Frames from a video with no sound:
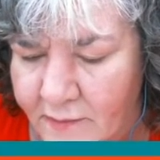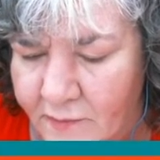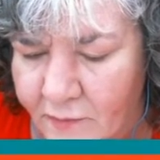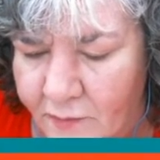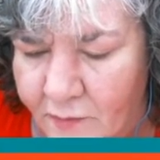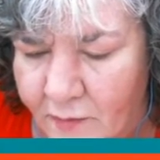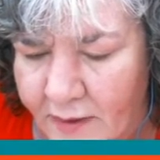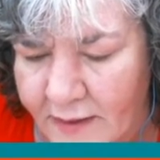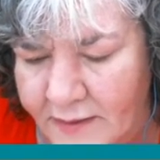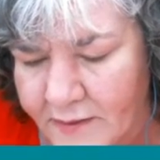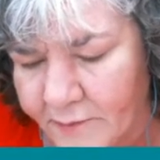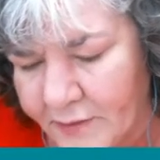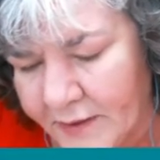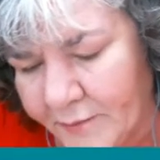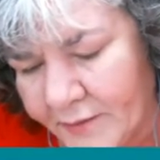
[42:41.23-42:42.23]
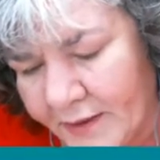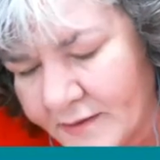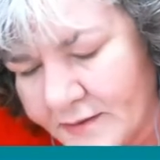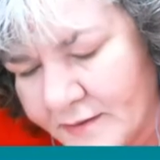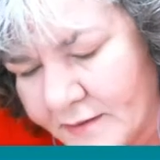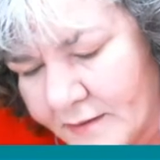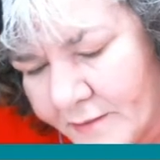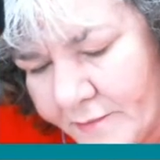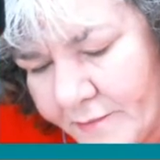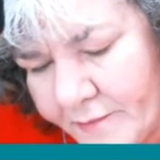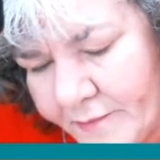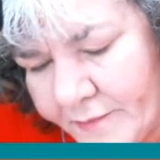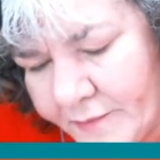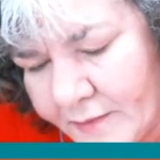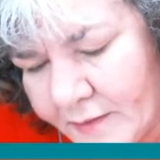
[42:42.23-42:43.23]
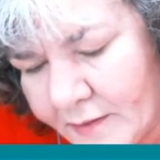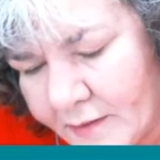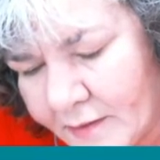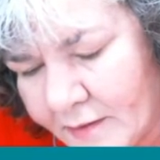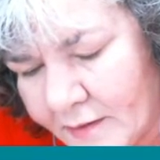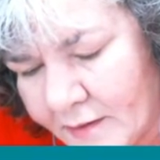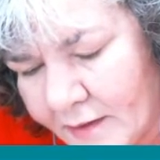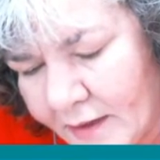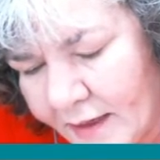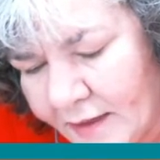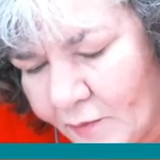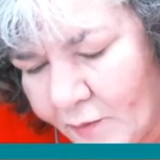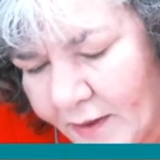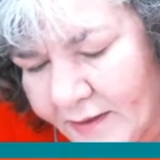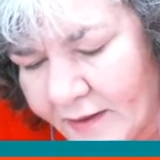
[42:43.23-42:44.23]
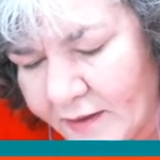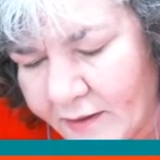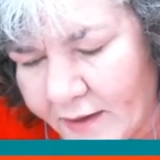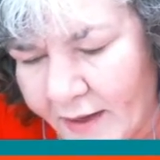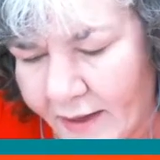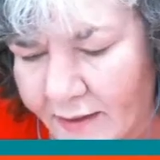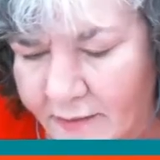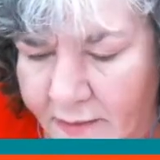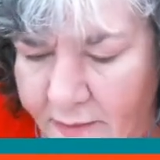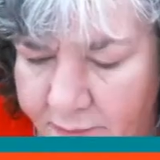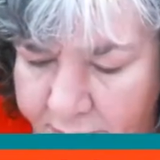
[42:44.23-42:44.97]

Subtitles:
them any way that you can